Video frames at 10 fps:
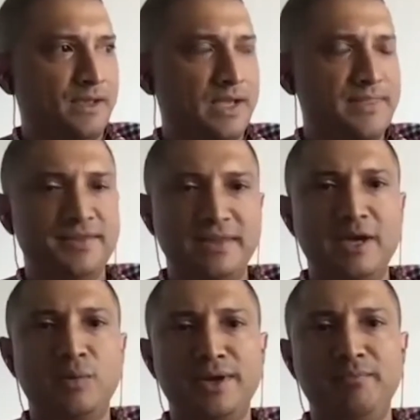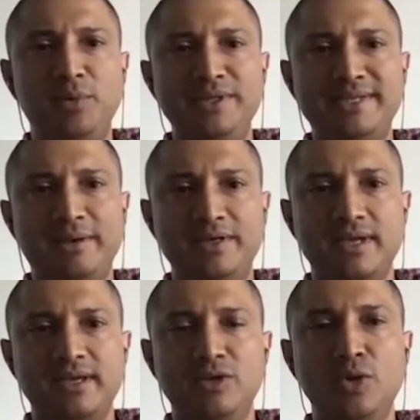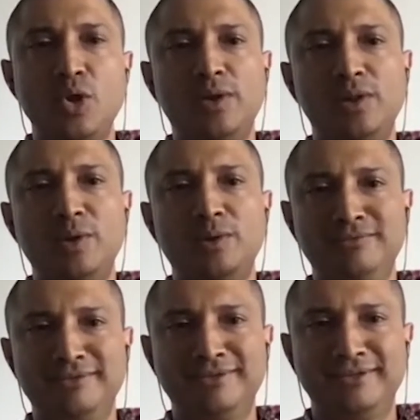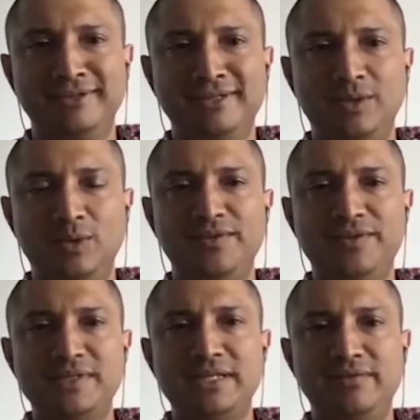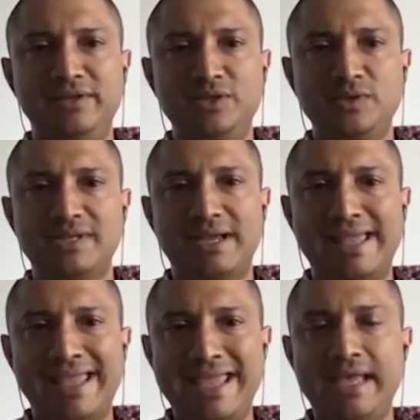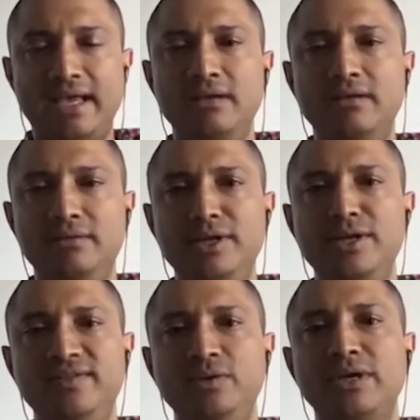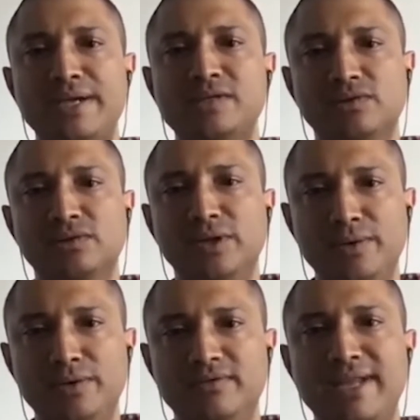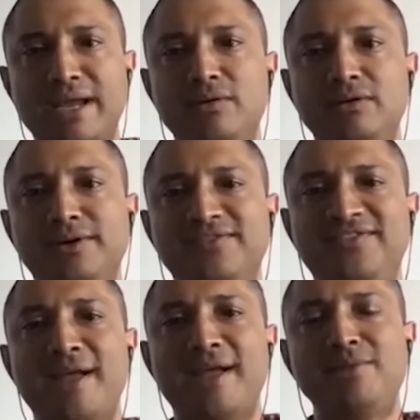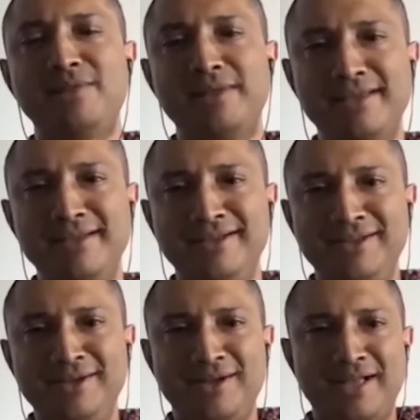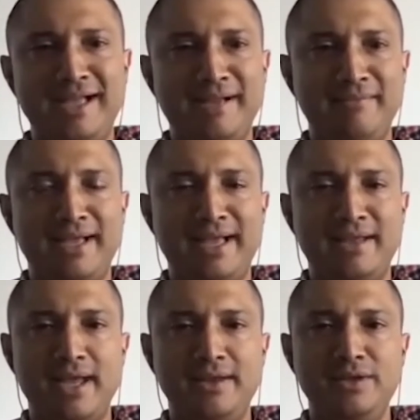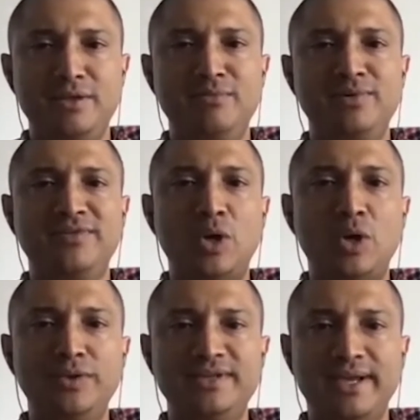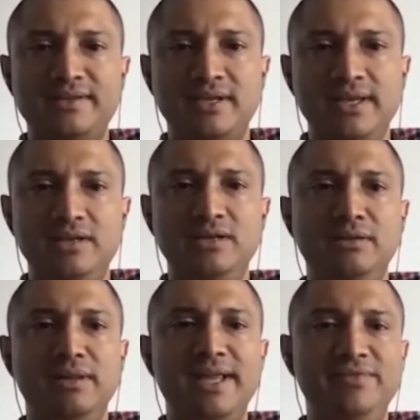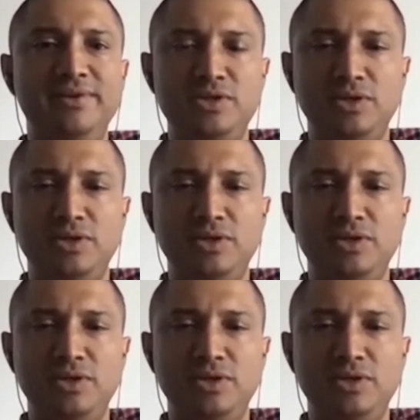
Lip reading: And the thing I want to point out is that you're not alone. All of those individuals that are here, none of you guys are alone. You've now got a family and a number of contacts that you can leverage